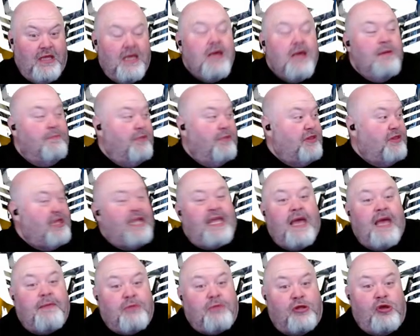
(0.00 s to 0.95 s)
but they
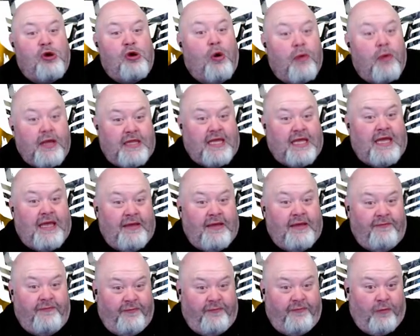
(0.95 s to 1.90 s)
kept going to
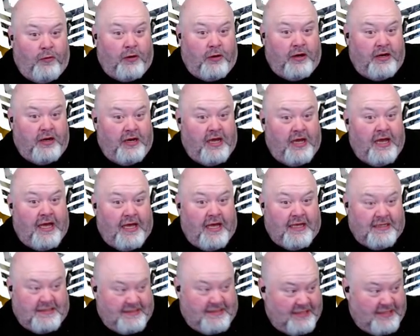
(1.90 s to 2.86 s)
him for uh,
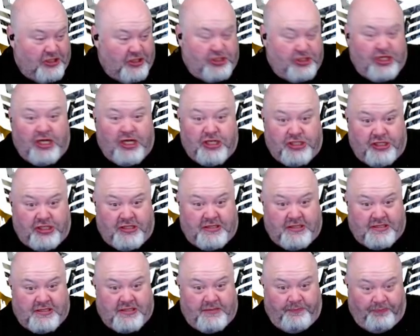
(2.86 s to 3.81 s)

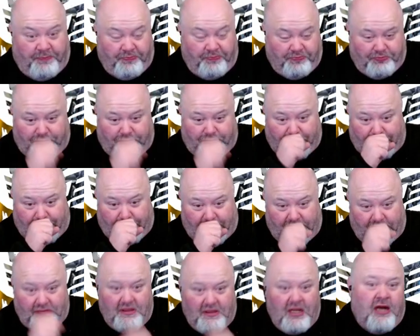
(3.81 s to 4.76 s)
suggestions
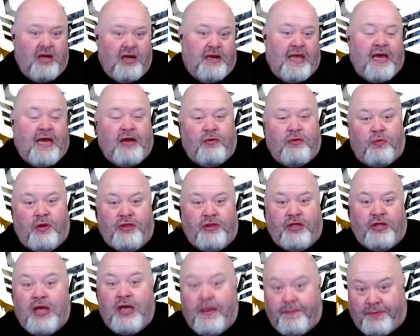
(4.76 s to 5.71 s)
on how to run the
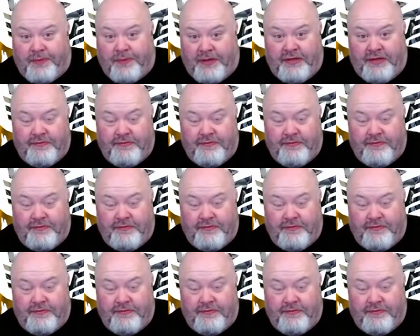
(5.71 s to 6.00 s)
company.